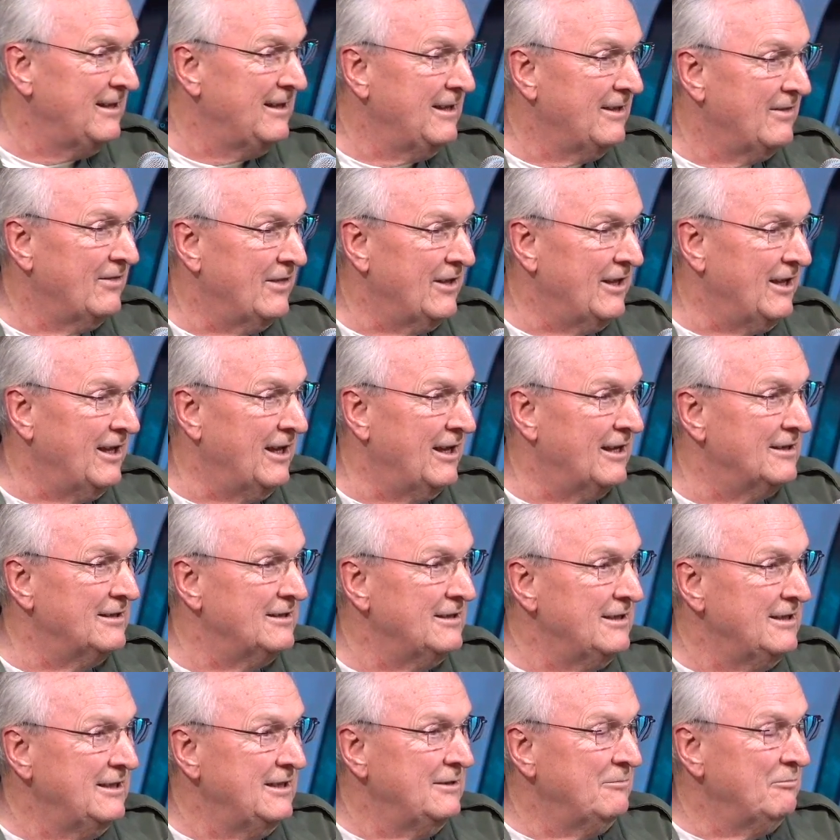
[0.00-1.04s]
The, uh,
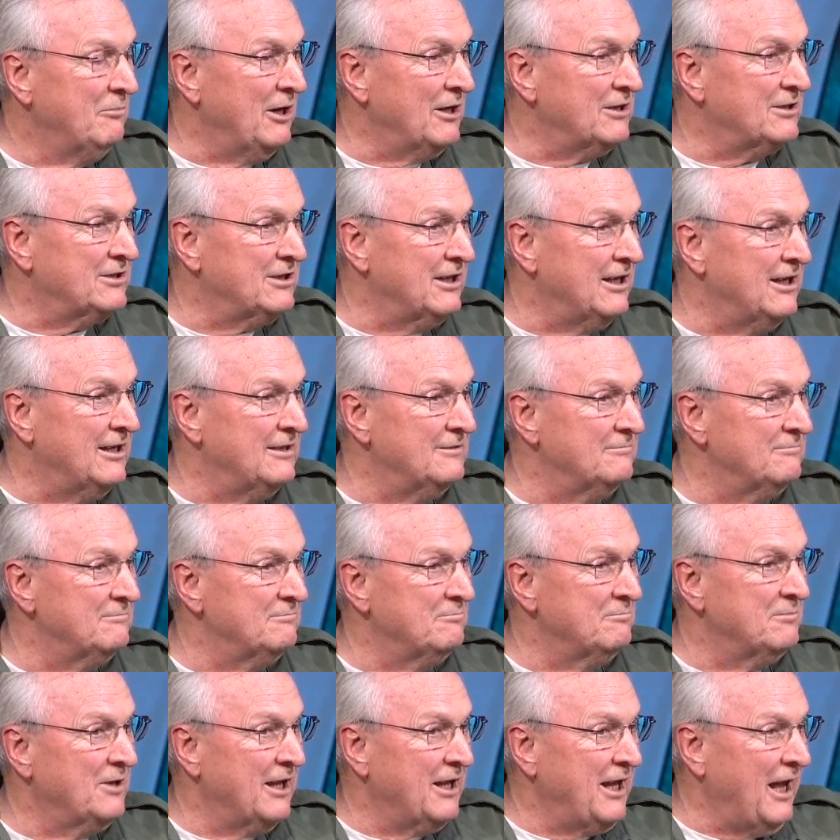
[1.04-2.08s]
but uh,
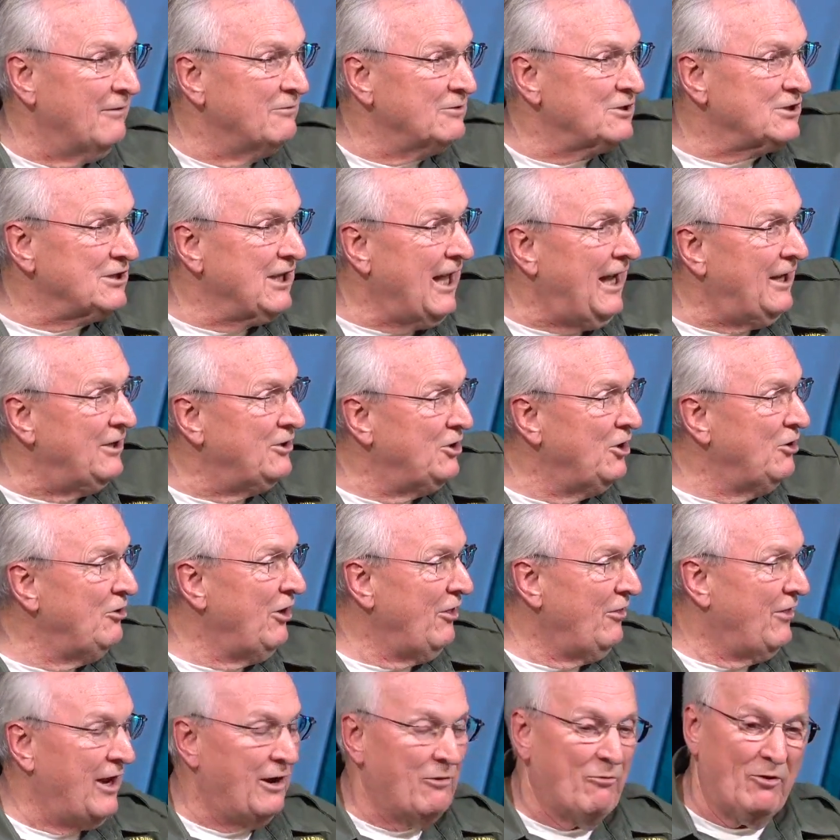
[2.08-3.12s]
they gave us light duty
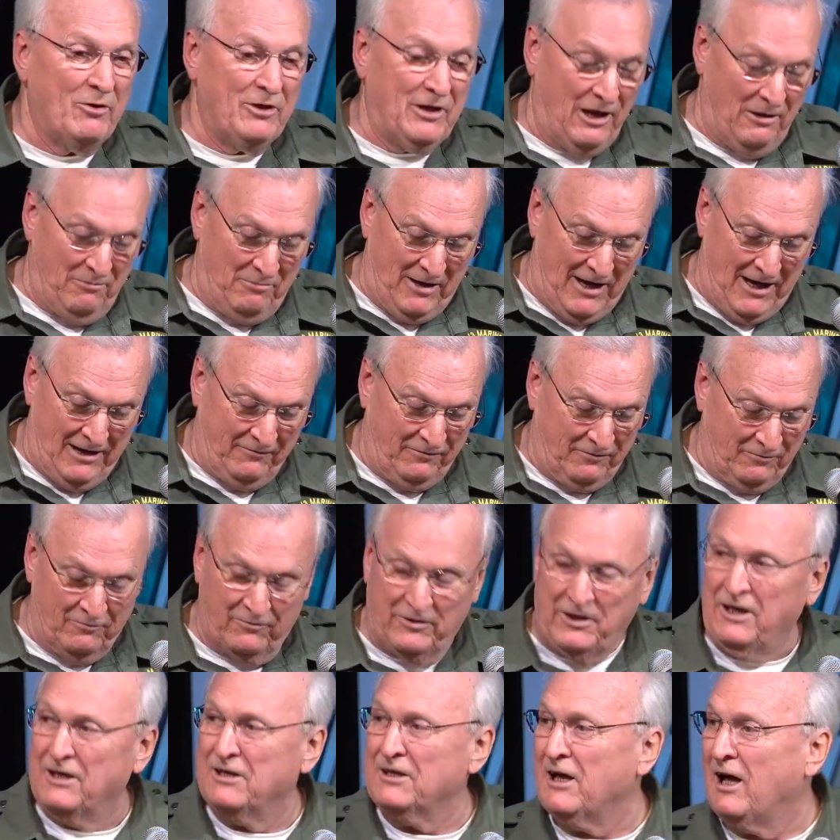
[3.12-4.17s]
there when we got back from
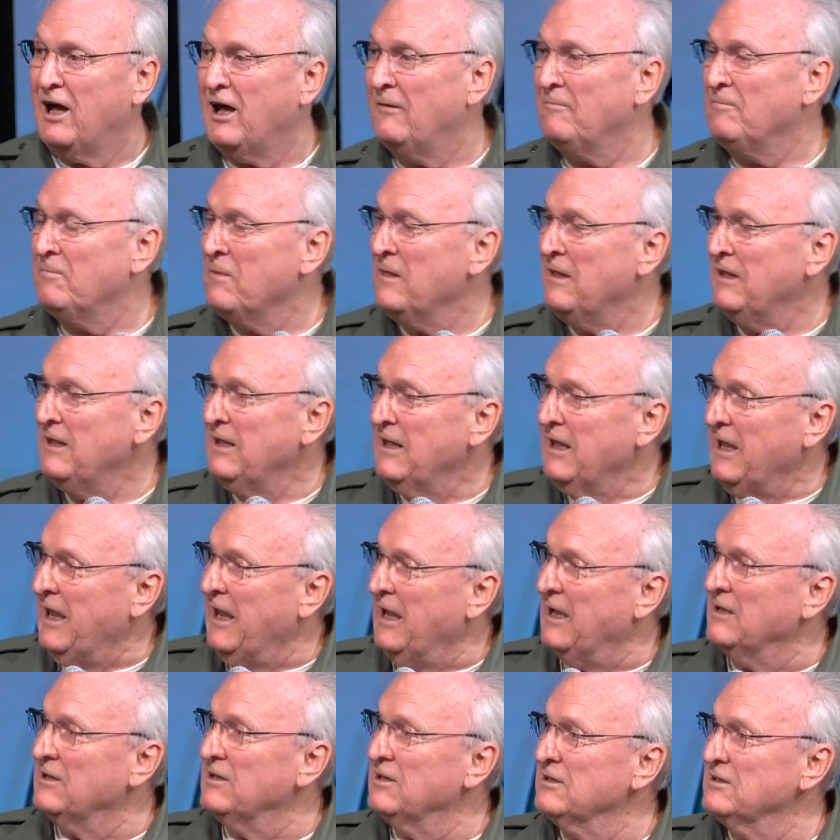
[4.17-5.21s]
Vietnam.
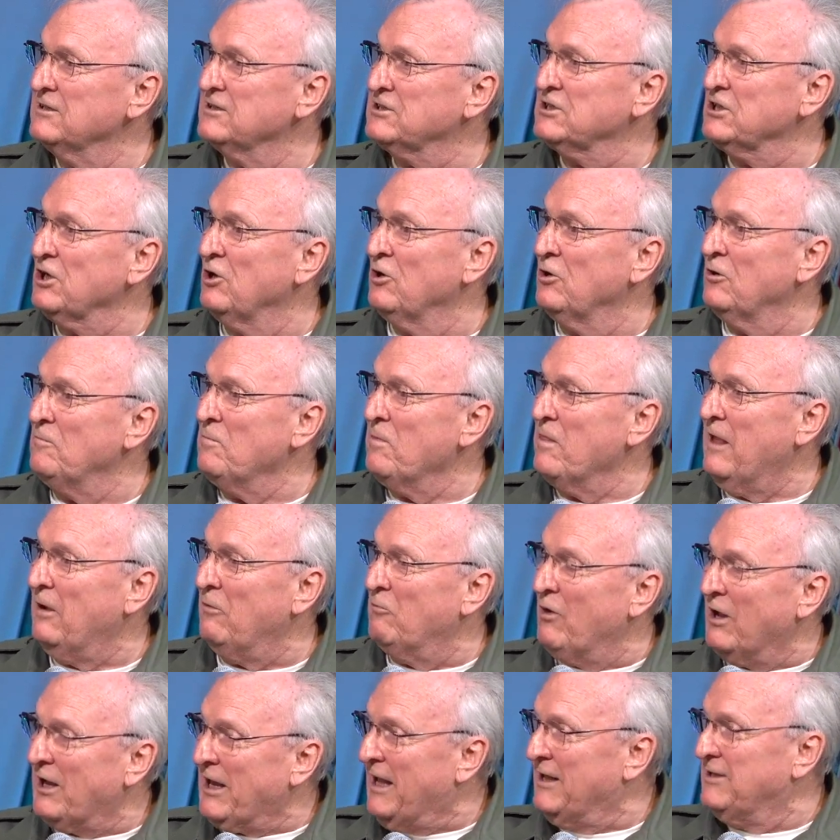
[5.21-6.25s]
And so
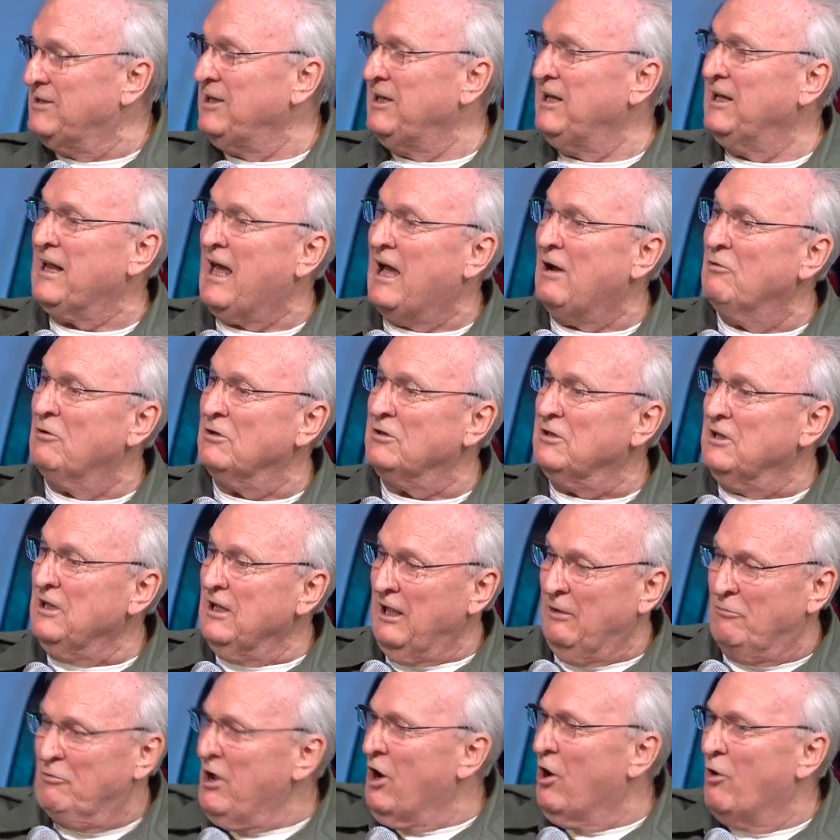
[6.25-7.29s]
what I did, I would,
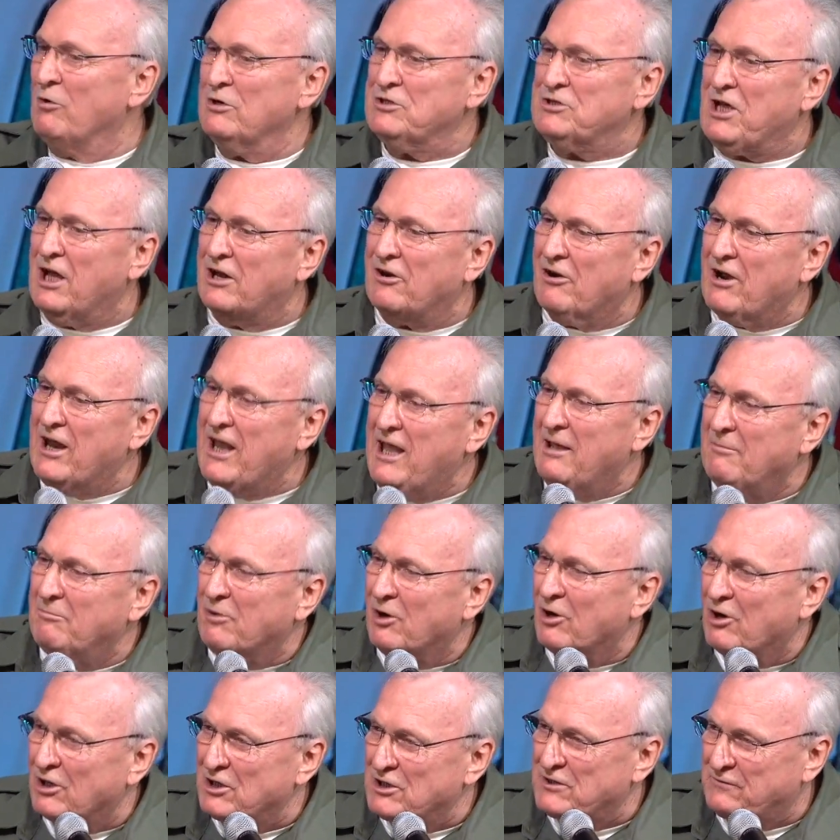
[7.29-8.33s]
and we always got our
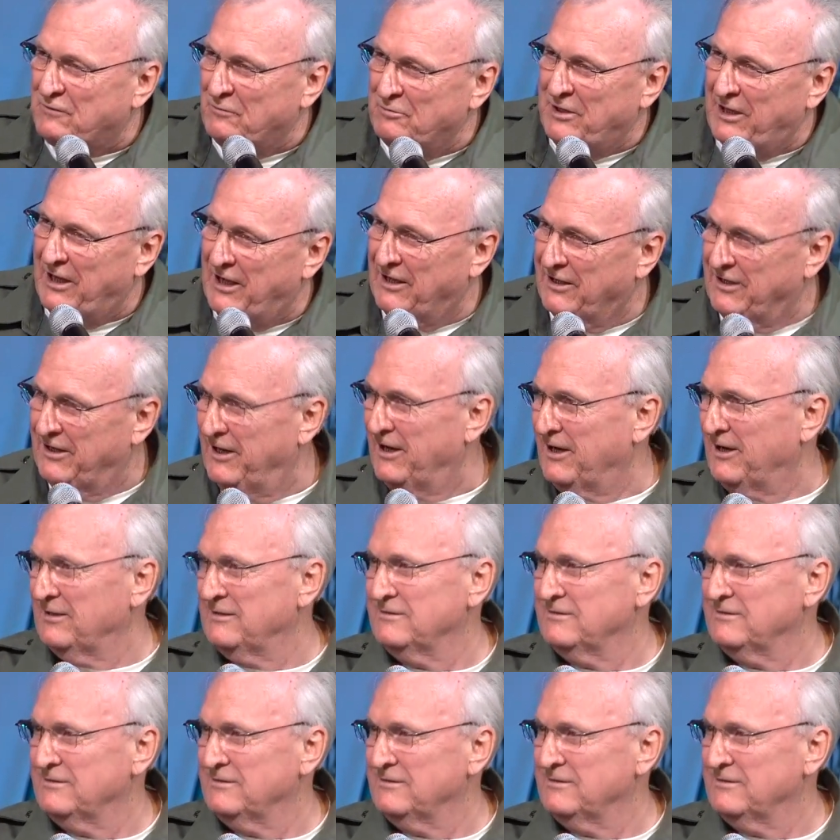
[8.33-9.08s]
hamburgers from down there.